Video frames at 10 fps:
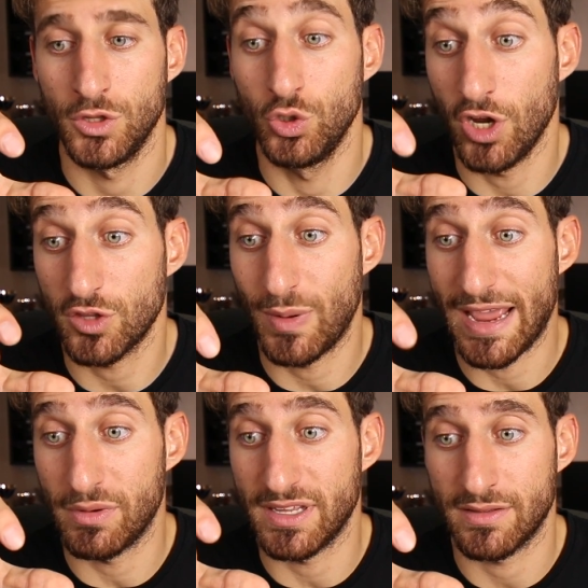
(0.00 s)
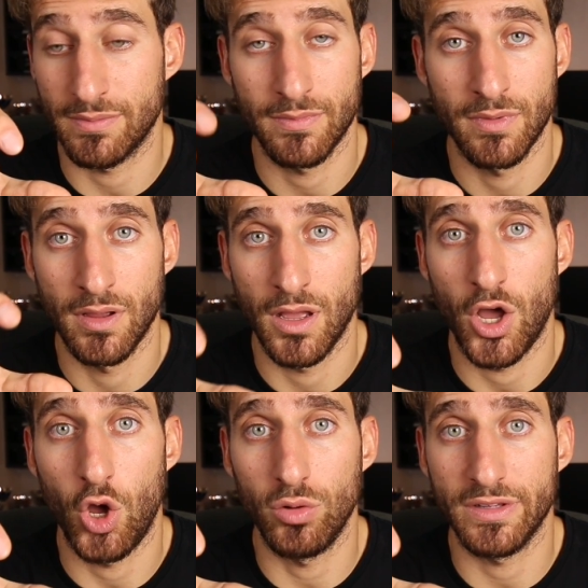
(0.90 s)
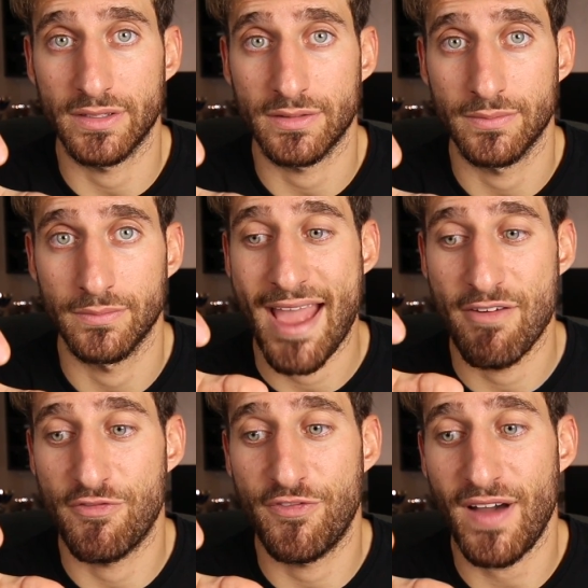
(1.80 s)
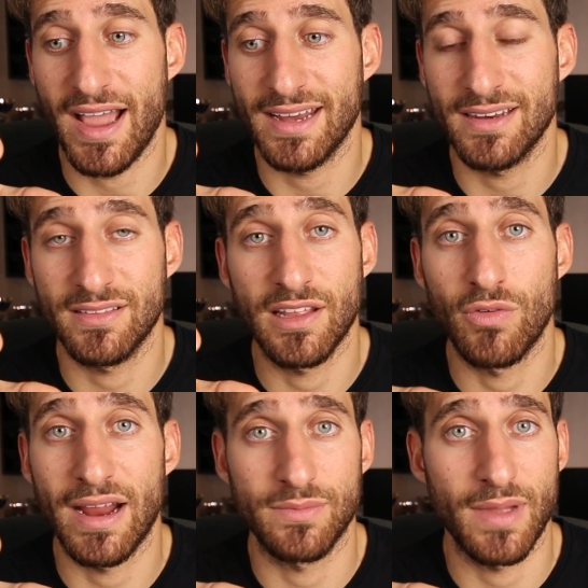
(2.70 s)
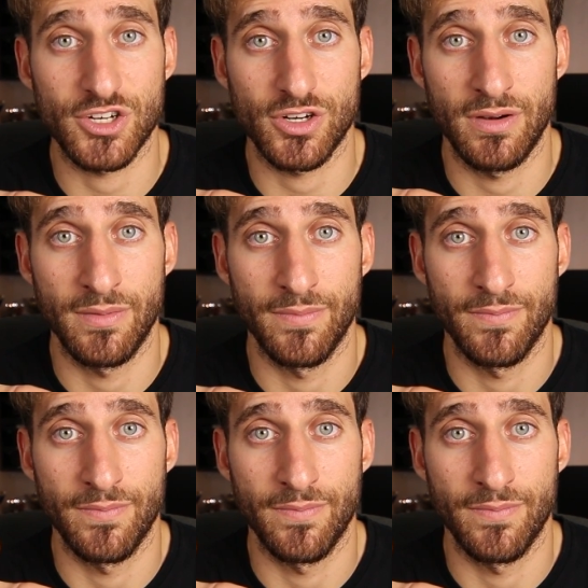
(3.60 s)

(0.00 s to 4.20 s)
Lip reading: Do not play with it, hold it, and find the right measure.